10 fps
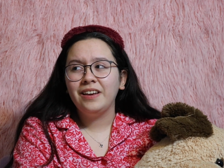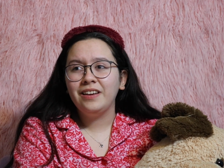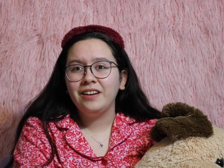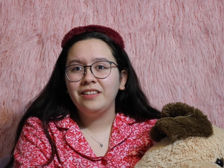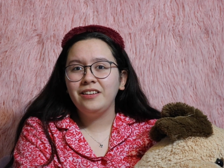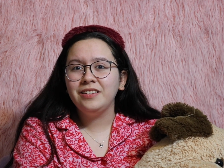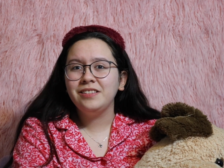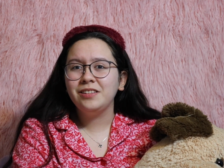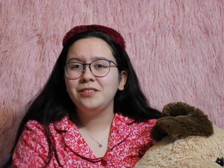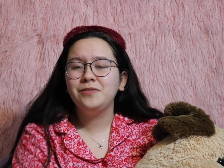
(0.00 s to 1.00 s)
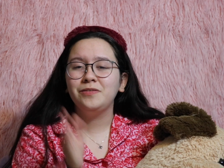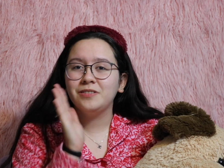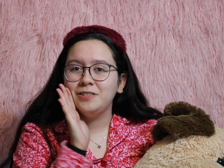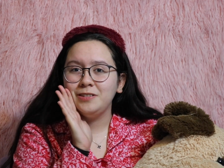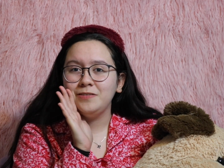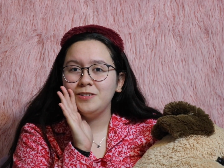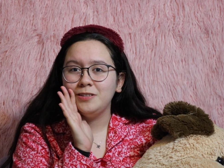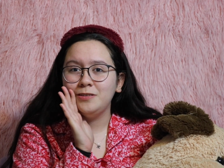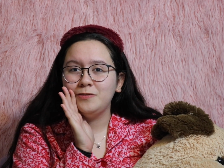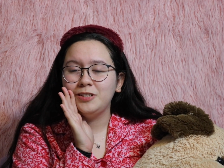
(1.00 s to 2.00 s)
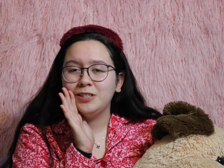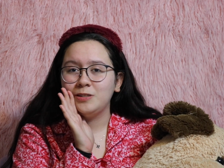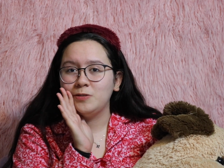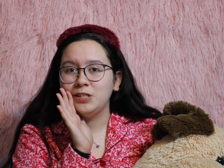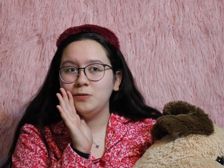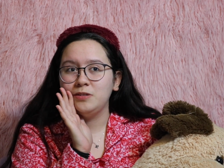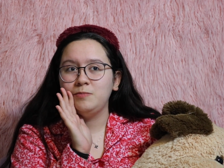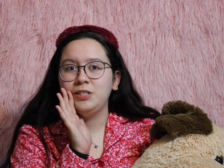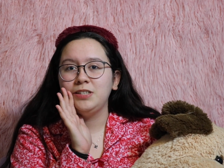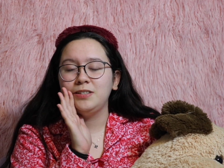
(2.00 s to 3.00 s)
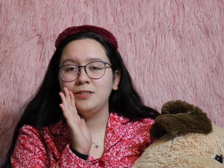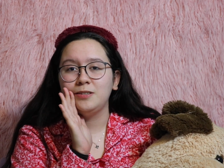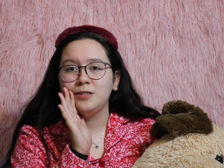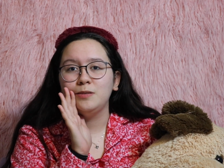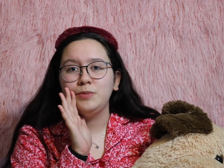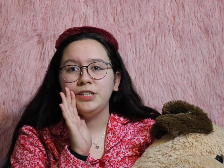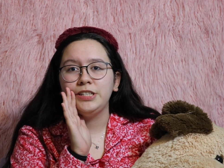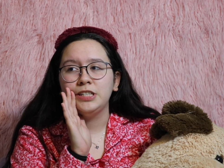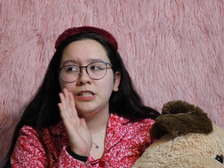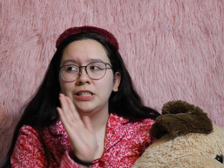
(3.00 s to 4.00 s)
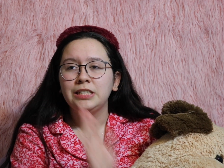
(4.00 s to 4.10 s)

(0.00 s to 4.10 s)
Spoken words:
I think instead of get unready with me, this is gonna be